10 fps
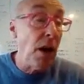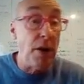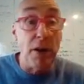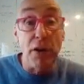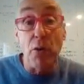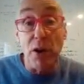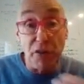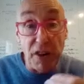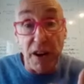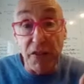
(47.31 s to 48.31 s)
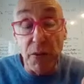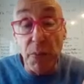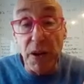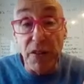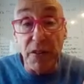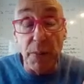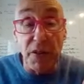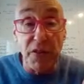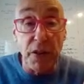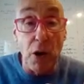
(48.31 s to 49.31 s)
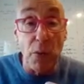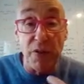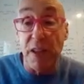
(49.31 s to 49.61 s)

Another question I submitted some months ago is